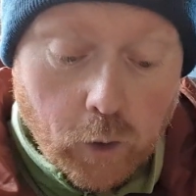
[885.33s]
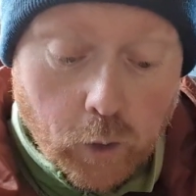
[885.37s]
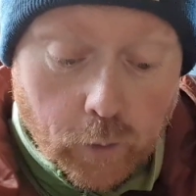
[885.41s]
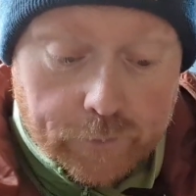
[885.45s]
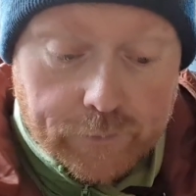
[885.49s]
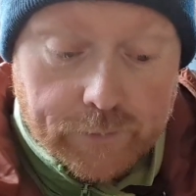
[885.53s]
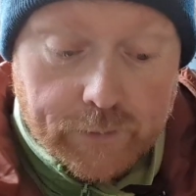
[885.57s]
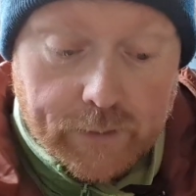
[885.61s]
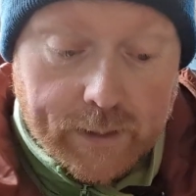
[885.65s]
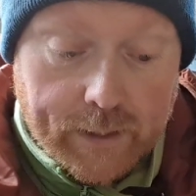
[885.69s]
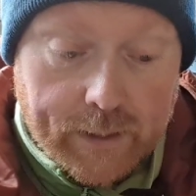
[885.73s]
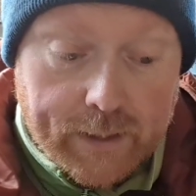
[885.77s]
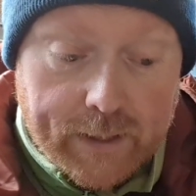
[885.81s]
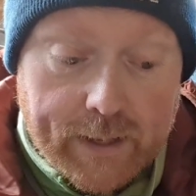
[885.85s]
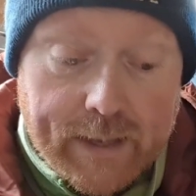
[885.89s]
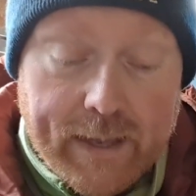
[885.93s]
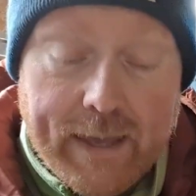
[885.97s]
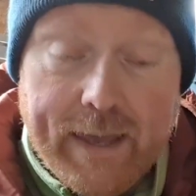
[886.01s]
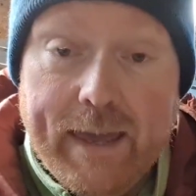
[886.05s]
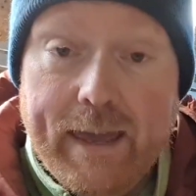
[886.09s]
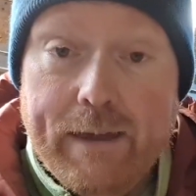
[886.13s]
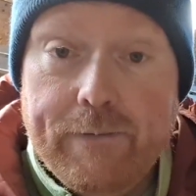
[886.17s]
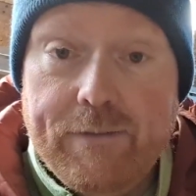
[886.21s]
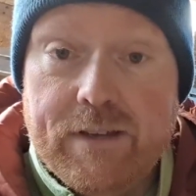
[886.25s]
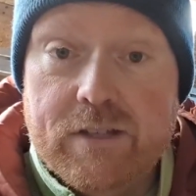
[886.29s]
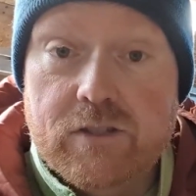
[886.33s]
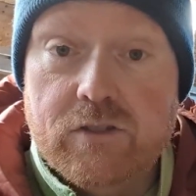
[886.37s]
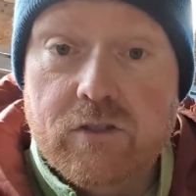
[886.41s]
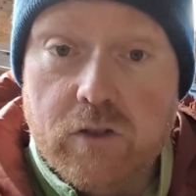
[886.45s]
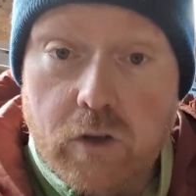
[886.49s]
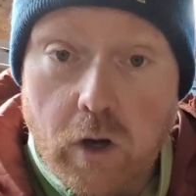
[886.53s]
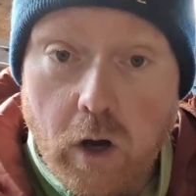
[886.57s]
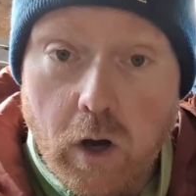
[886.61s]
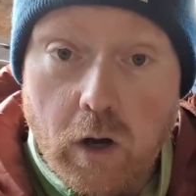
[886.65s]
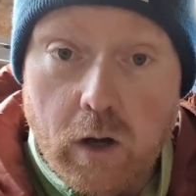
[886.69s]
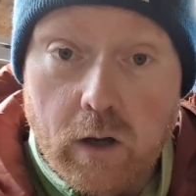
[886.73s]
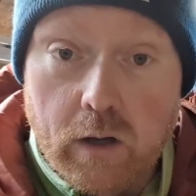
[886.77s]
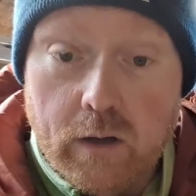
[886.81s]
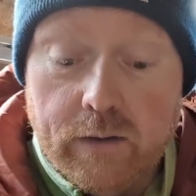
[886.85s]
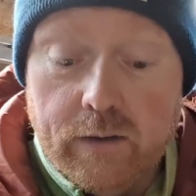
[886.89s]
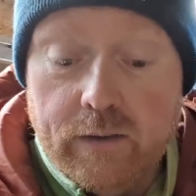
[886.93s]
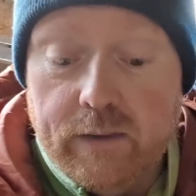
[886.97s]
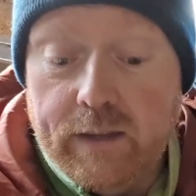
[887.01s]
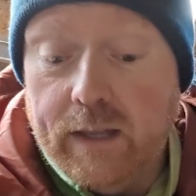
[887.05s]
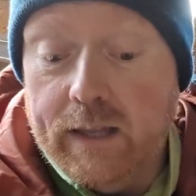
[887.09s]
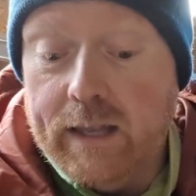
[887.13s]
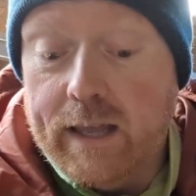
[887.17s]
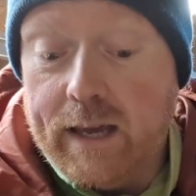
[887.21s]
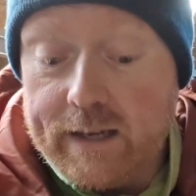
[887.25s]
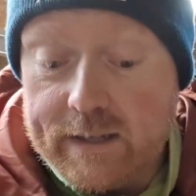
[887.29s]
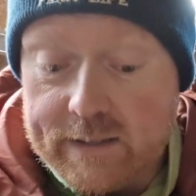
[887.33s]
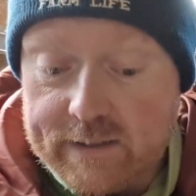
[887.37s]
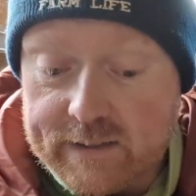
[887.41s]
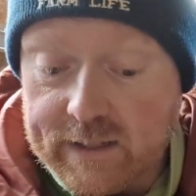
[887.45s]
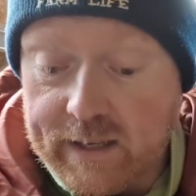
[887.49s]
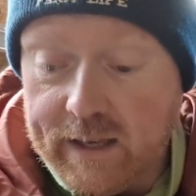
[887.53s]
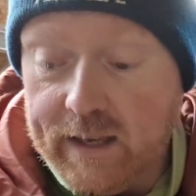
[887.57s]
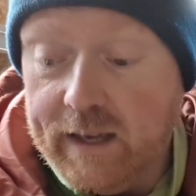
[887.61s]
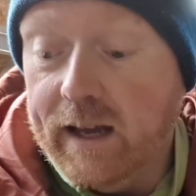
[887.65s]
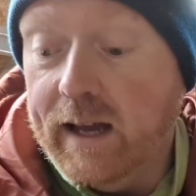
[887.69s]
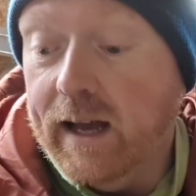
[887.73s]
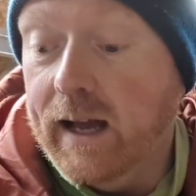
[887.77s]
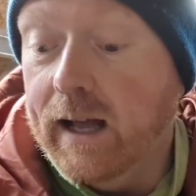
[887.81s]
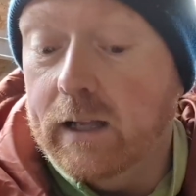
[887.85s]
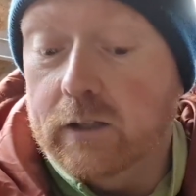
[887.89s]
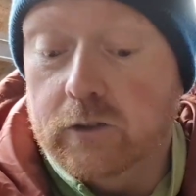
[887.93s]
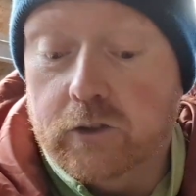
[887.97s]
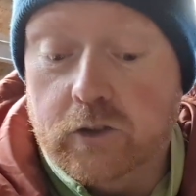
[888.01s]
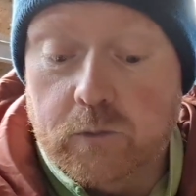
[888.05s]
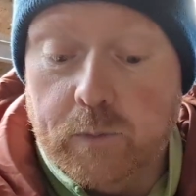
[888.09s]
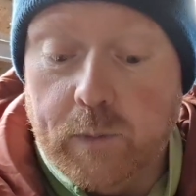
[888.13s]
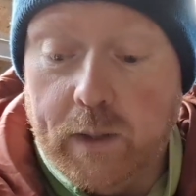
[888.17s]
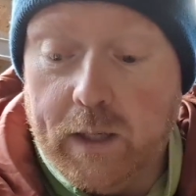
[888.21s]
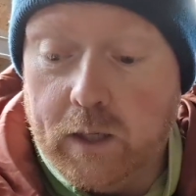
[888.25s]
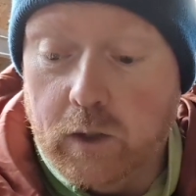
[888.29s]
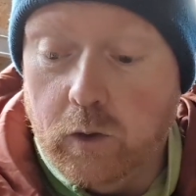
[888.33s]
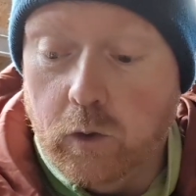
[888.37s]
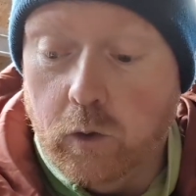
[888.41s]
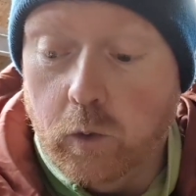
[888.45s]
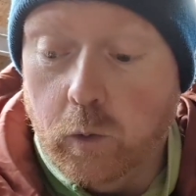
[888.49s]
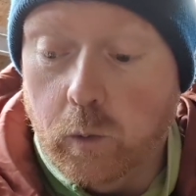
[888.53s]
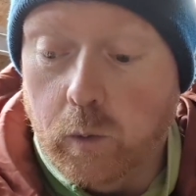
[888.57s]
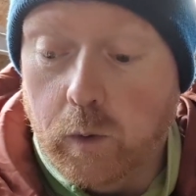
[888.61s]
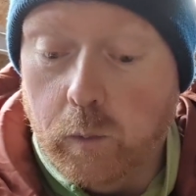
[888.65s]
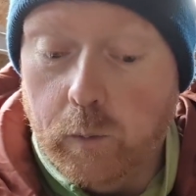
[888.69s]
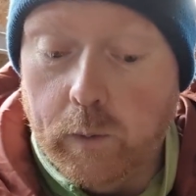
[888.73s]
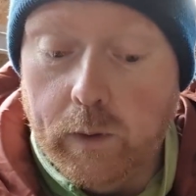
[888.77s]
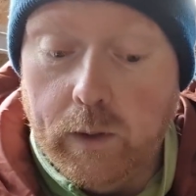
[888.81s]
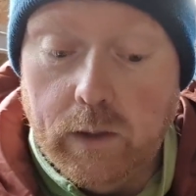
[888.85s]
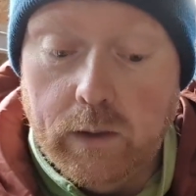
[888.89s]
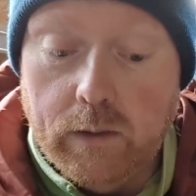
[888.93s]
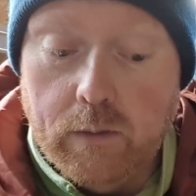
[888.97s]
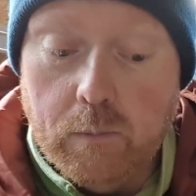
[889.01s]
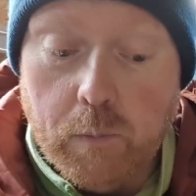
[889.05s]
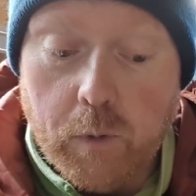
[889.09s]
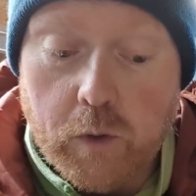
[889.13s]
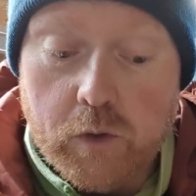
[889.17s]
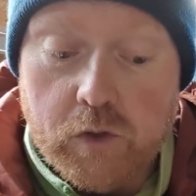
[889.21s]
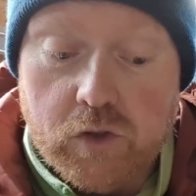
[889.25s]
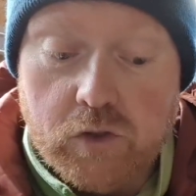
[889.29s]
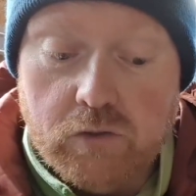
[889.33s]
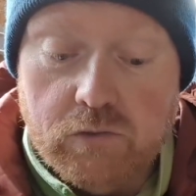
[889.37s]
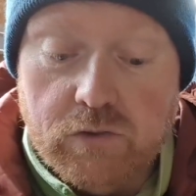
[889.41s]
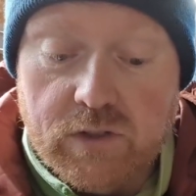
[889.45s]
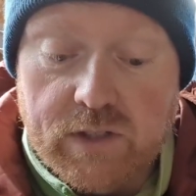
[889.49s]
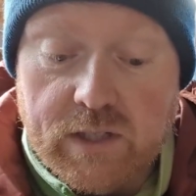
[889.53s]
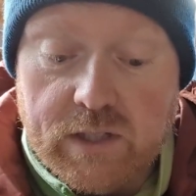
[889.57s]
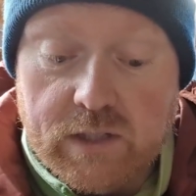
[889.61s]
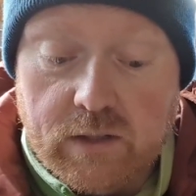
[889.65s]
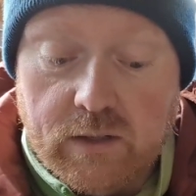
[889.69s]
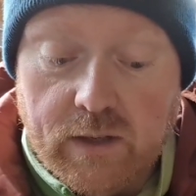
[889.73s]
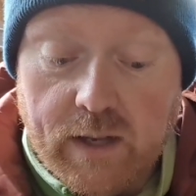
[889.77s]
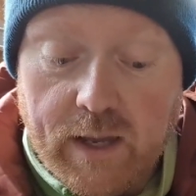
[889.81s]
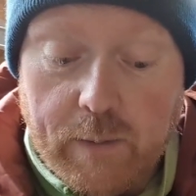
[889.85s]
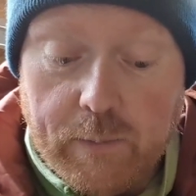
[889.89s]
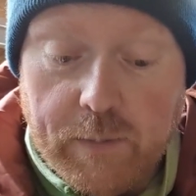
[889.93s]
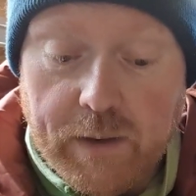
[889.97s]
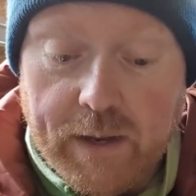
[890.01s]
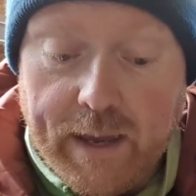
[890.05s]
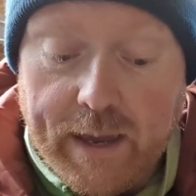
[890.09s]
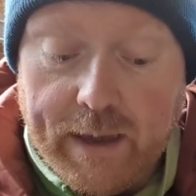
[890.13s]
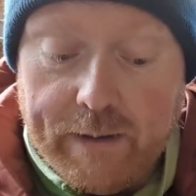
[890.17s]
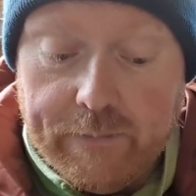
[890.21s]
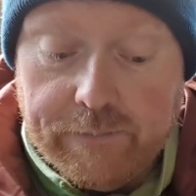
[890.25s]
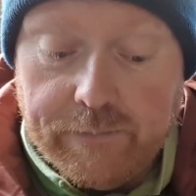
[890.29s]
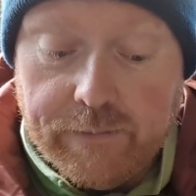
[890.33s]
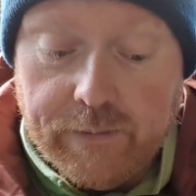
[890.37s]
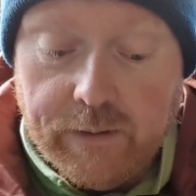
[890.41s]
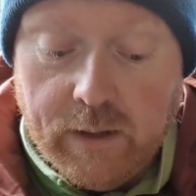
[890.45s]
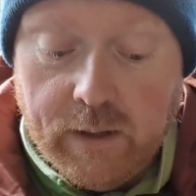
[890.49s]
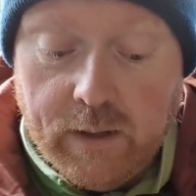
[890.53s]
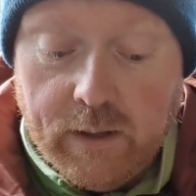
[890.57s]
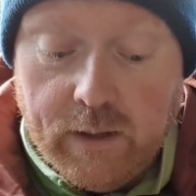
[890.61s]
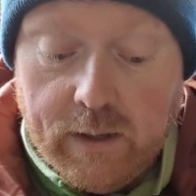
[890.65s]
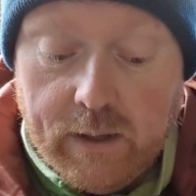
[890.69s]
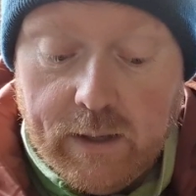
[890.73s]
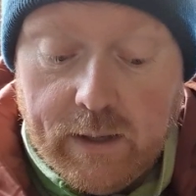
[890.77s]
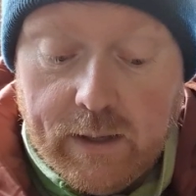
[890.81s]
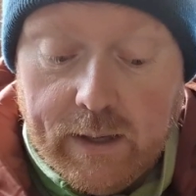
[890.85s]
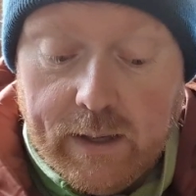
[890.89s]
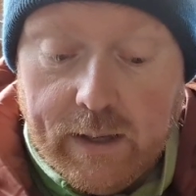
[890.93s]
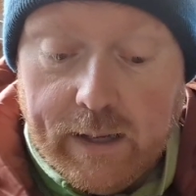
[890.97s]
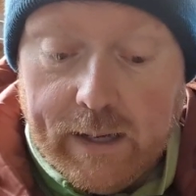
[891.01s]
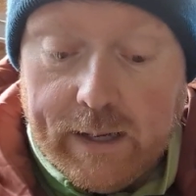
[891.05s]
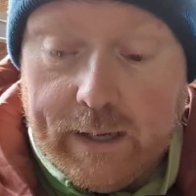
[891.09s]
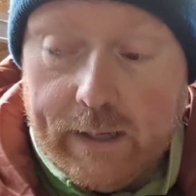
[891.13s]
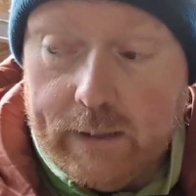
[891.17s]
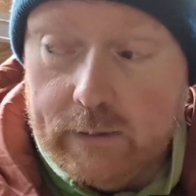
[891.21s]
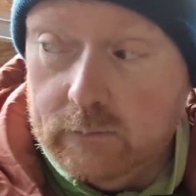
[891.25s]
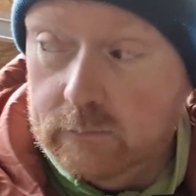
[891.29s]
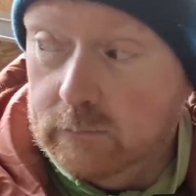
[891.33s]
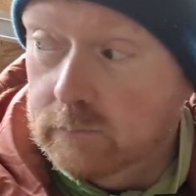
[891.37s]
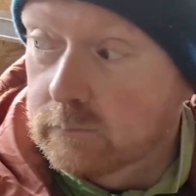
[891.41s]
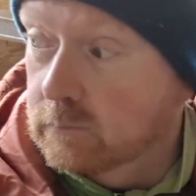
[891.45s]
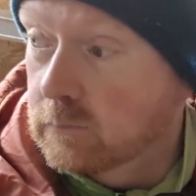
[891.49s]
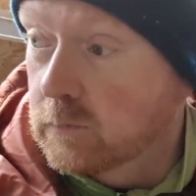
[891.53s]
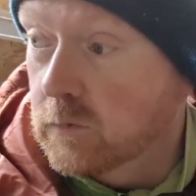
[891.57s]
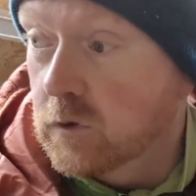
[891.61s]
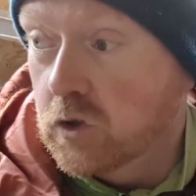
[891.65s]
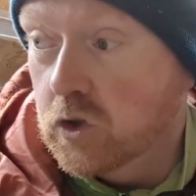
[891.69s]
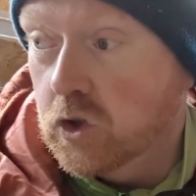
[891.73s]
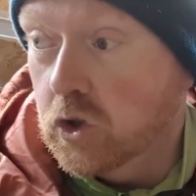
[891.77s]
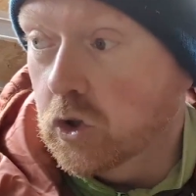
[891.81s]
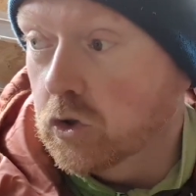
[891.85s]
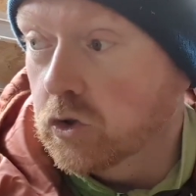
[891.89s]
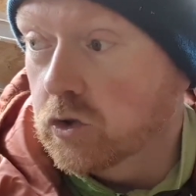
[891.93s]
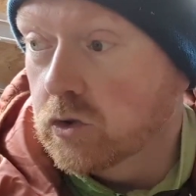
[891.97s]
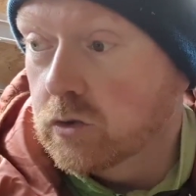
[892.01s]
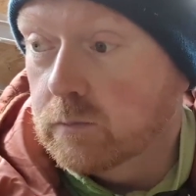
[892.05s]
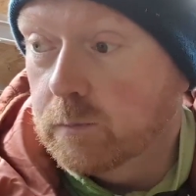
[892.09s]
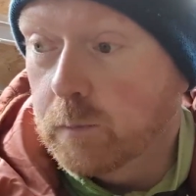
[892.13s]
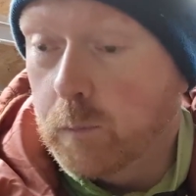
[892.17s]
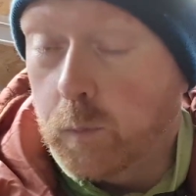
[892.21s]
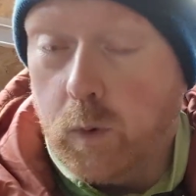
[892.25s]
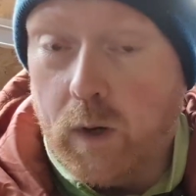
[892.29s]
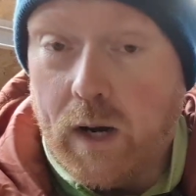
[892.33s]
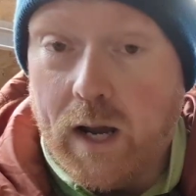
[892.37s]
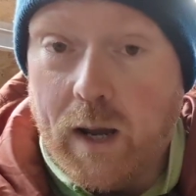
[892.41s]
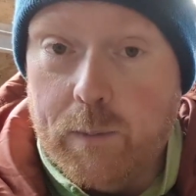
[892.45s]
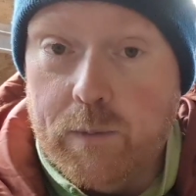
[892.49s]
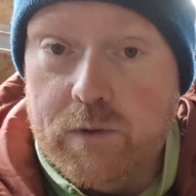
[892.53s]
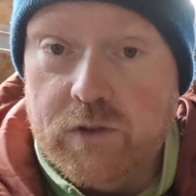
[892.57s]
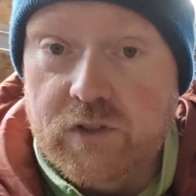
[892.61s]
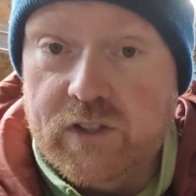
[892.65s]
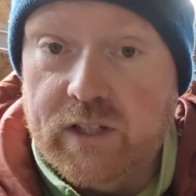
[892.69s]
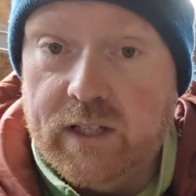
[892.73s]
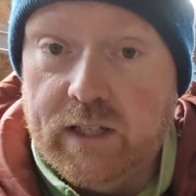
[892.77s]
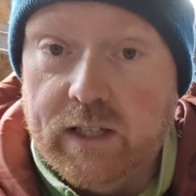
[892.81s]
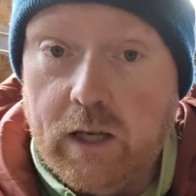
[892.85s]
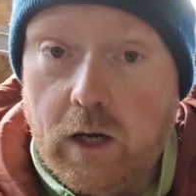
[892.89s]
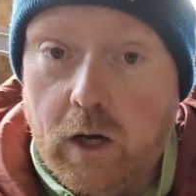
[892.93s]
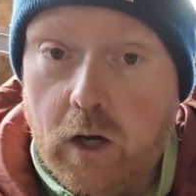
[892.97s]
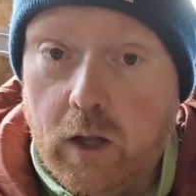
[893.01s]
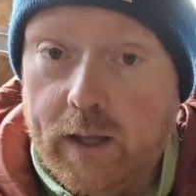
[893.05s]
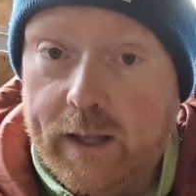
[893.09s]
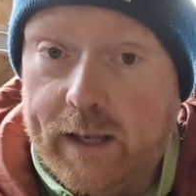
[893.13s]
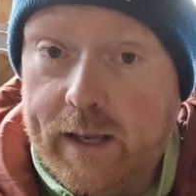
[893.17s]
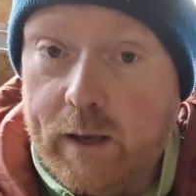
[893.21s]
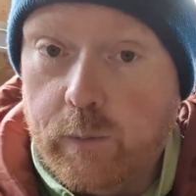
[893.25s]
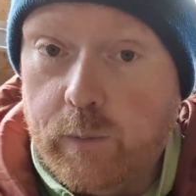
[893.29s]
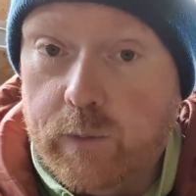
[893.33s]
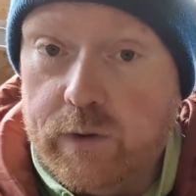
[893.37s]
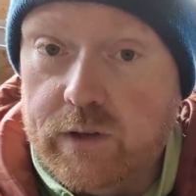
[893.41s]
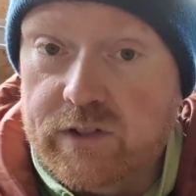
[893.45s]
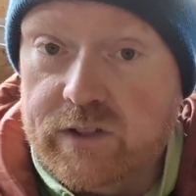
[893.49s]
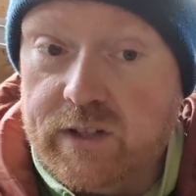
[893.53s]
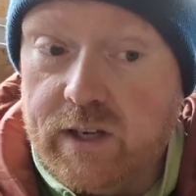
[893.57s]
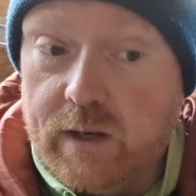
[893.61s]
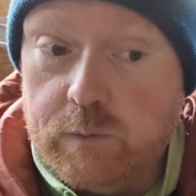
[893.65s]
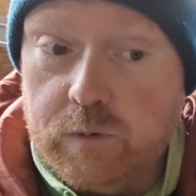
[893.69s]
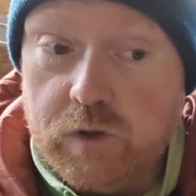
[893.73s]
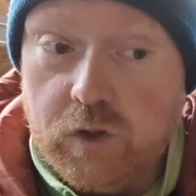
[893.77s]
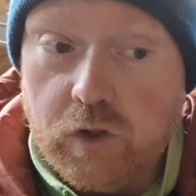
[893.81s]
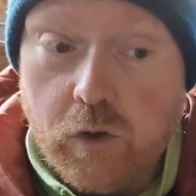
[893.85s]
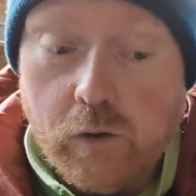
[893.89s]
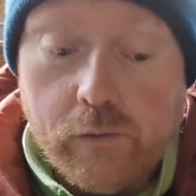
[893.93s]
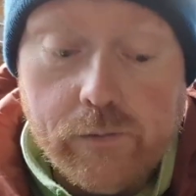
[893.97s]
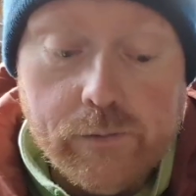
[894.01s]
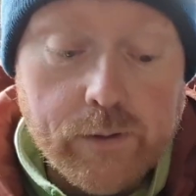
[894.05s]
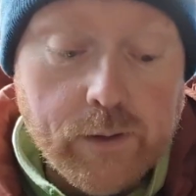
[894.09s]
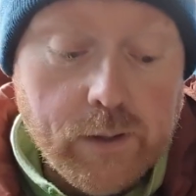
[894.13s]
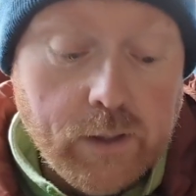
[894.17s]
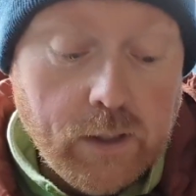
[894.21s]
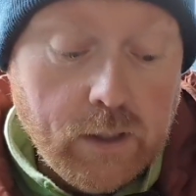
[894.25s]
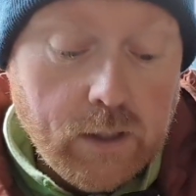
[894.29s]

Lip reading: hopefully. If it's not, then like I say, I'll just make another one with moisture resistant MDF and just prime and seal it all again with the same stuff.